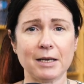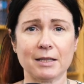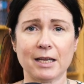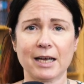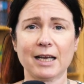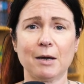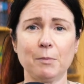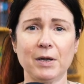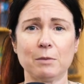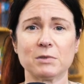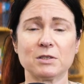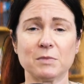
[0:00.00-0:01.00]
and their
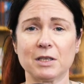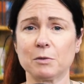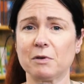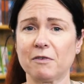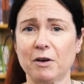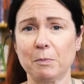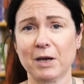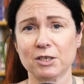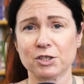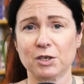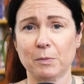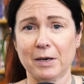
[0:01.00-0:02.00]
campaign was something they were very
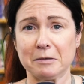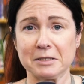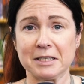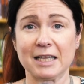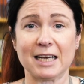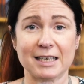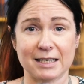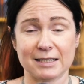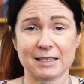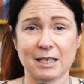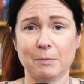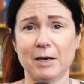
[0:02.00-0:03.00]
passionate about and that
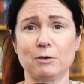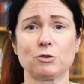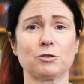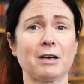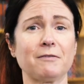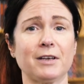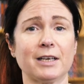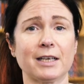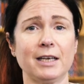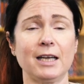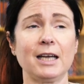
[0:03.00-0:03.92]
is about traffic